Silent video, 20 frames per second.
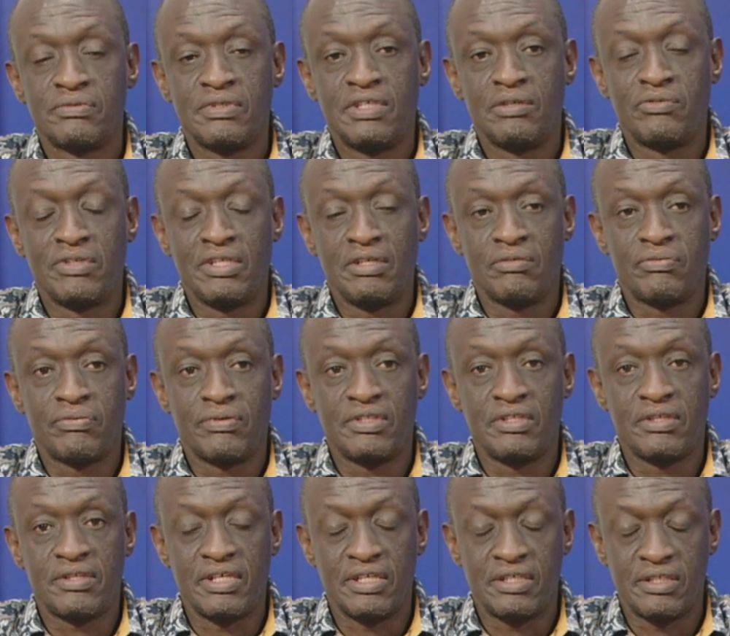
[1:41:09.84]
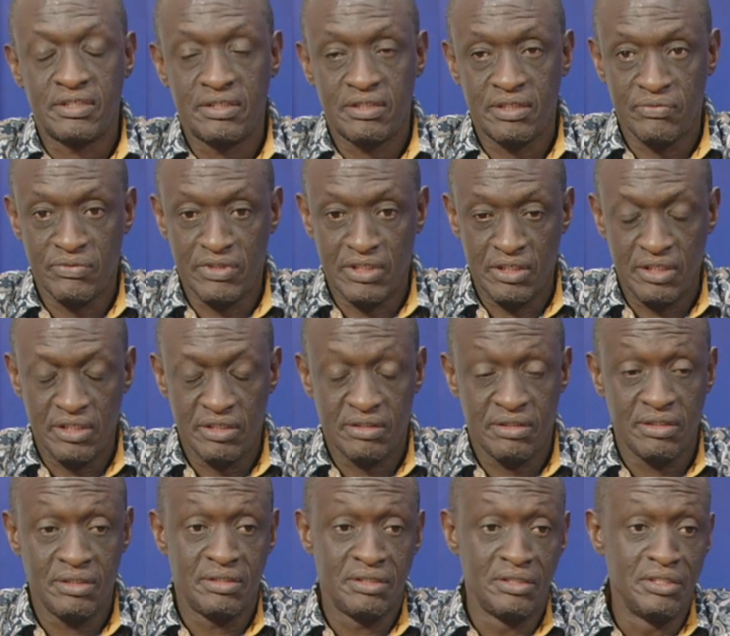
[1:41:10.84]
for the 37
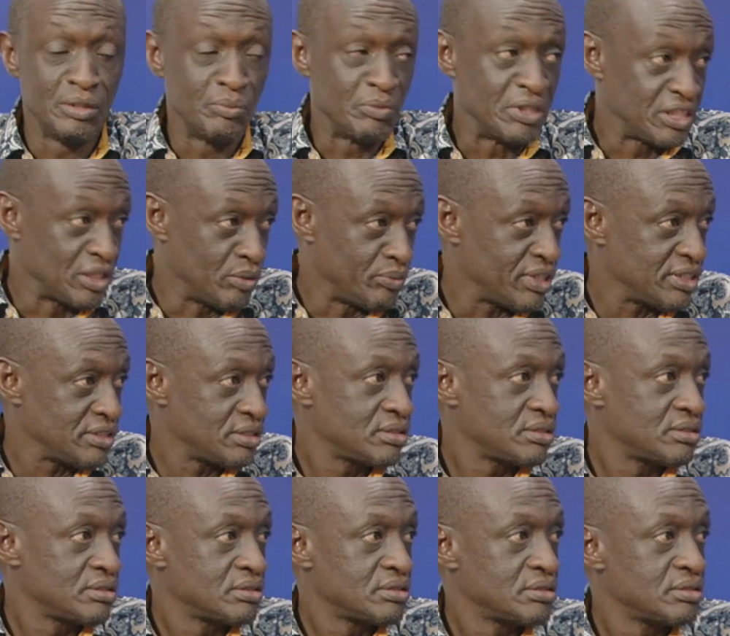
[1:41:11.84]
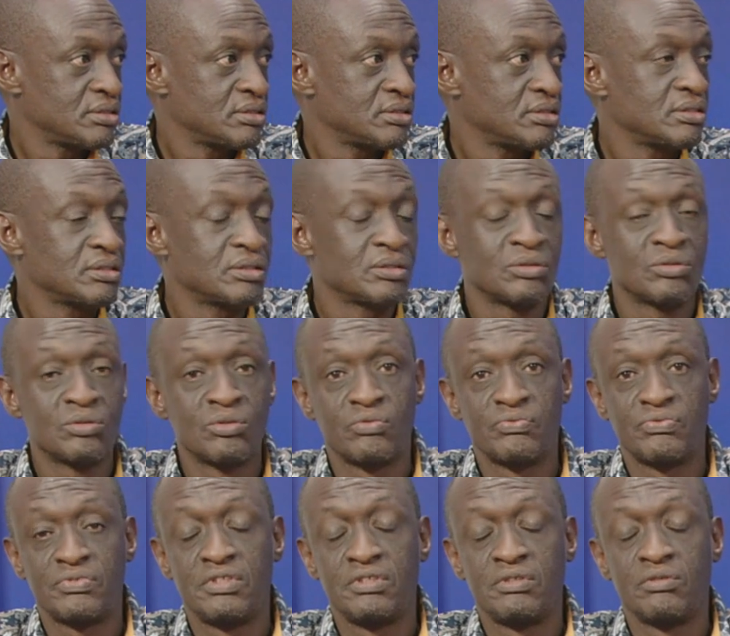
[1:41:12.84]
years, the Chinyamatamas.
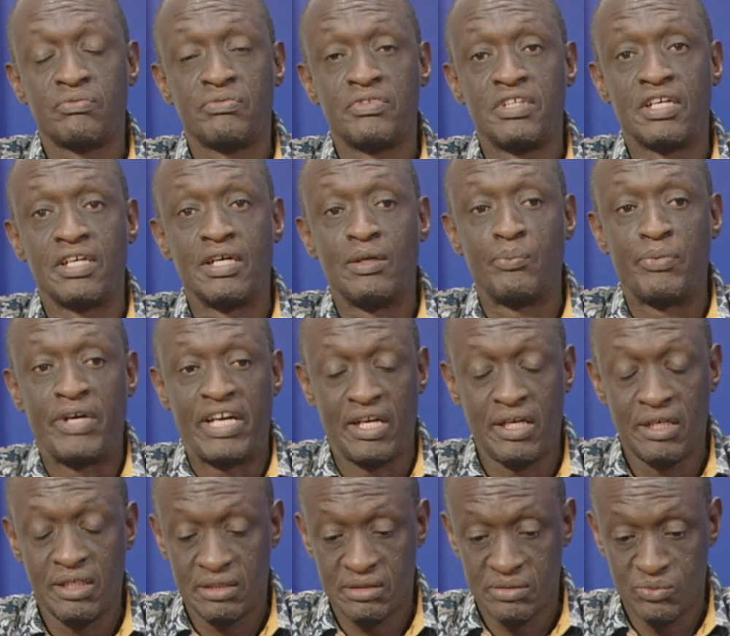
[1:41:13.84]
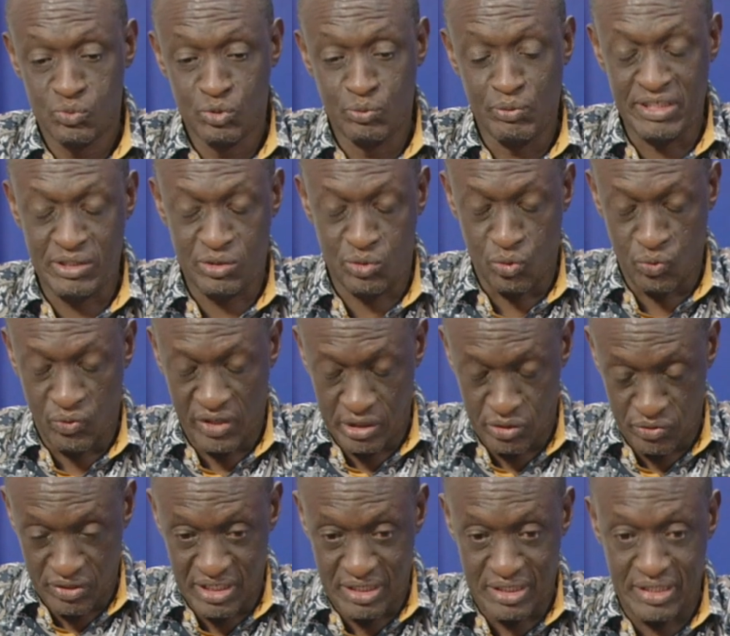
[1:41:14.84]
The Kampala. We must
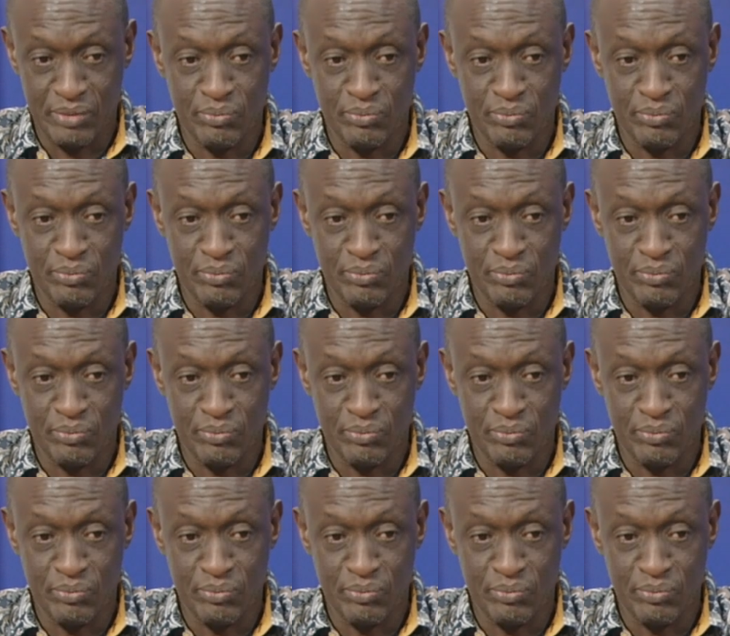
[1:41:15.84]
congratulate them.